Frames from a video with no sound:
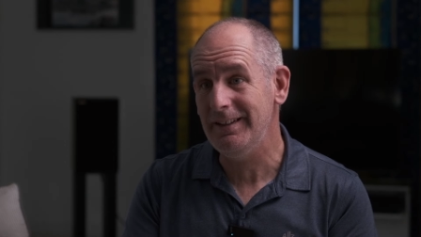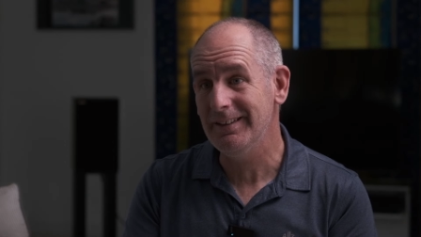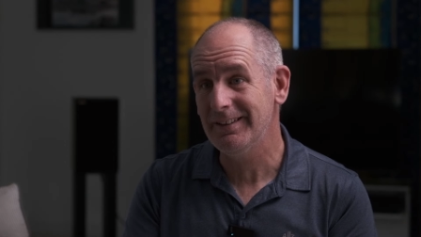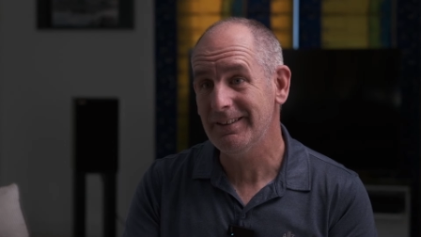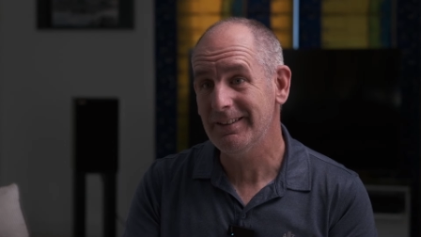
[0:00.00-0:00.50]

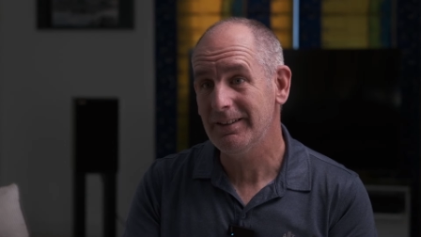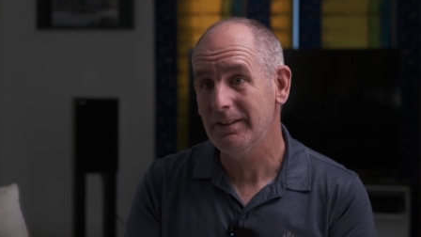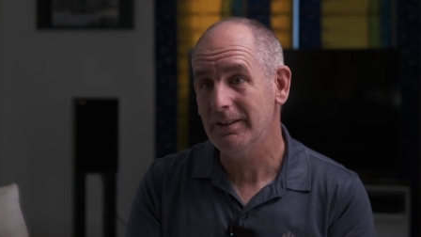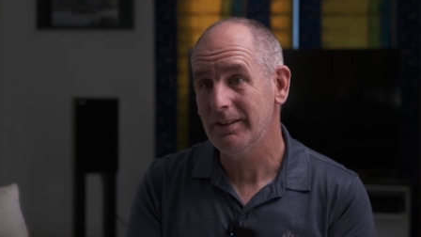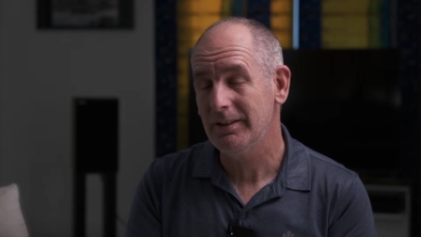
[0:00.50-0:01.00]
Maybe you had to
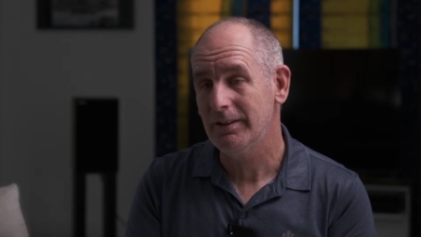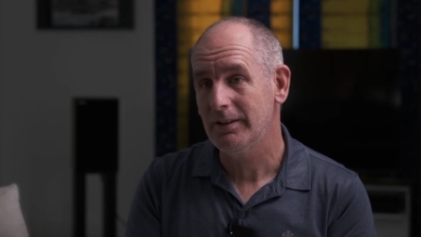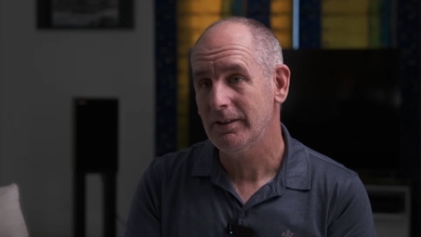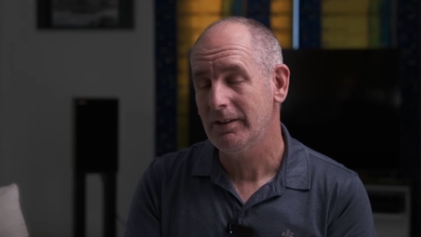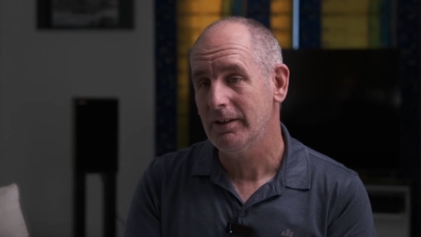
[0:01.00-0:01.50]
refresh it when
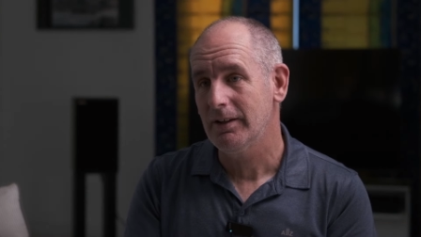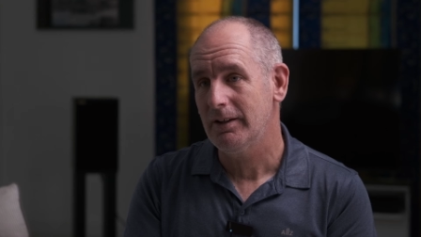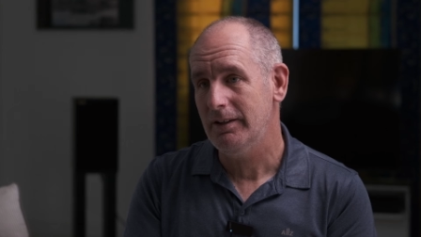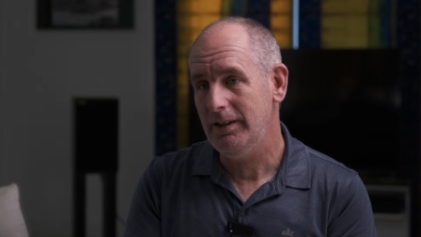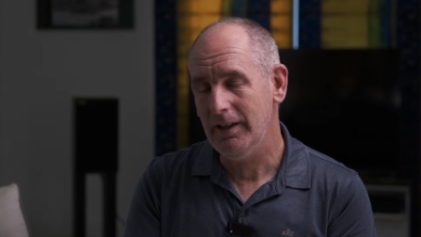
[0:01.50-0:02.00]
you left the
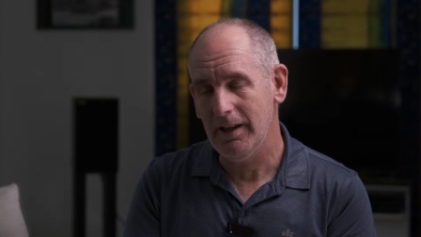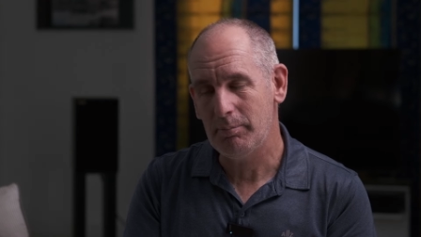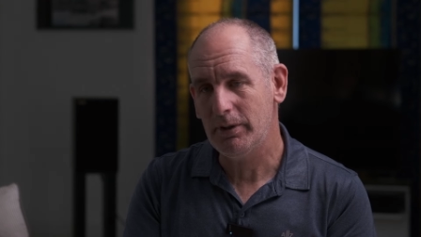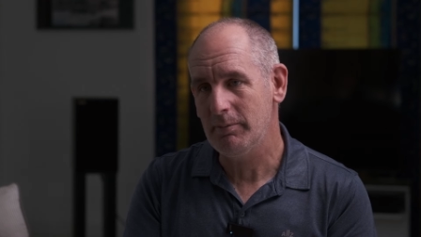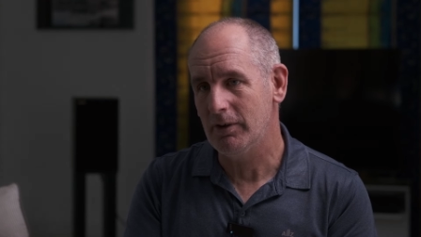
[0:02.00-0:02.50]
RAF. Yeah,
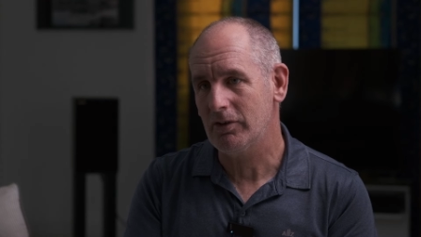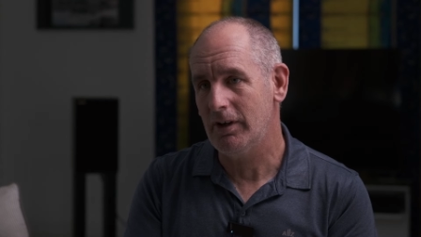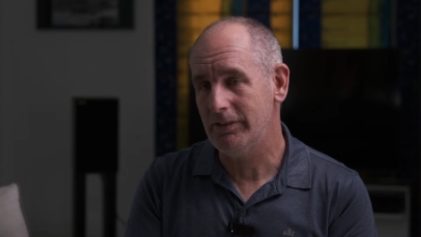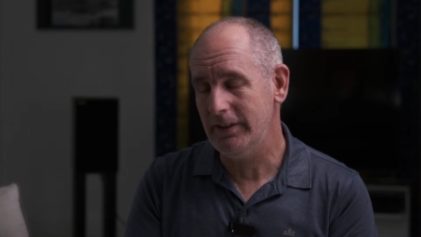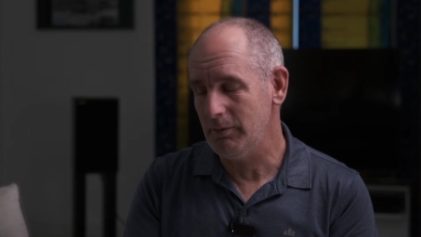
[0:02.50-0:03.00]
pretty much.
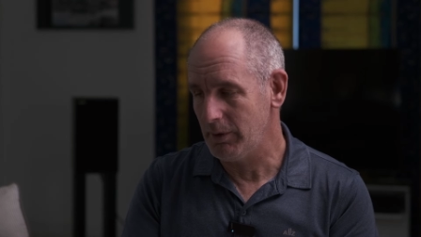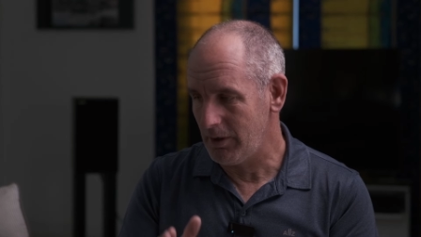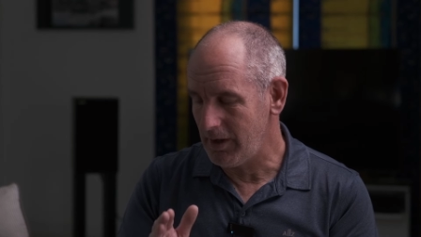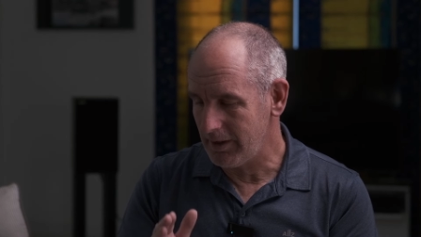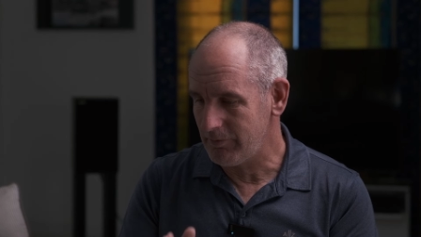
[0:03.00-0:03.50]
I did it when
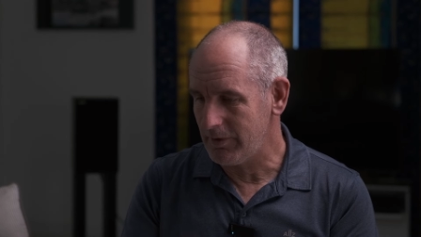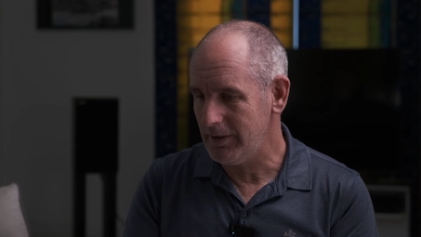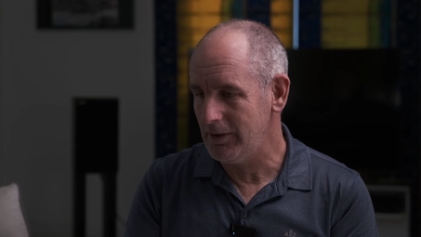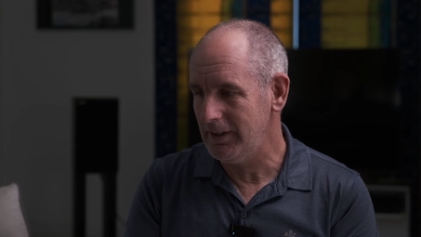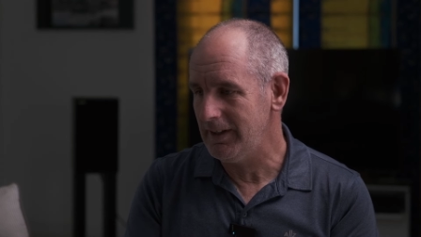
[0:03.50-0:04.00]
I at a very
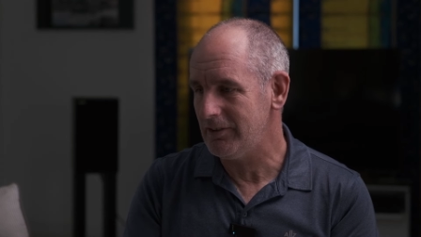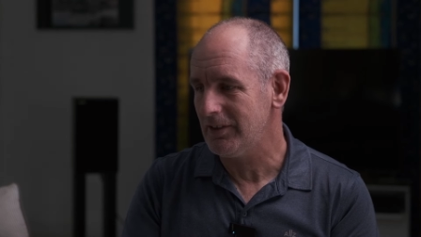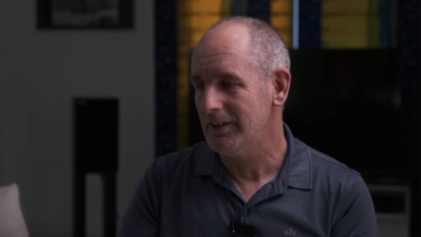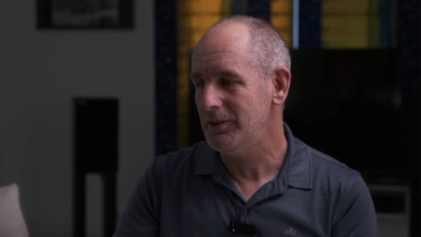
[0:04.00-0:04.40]
early age.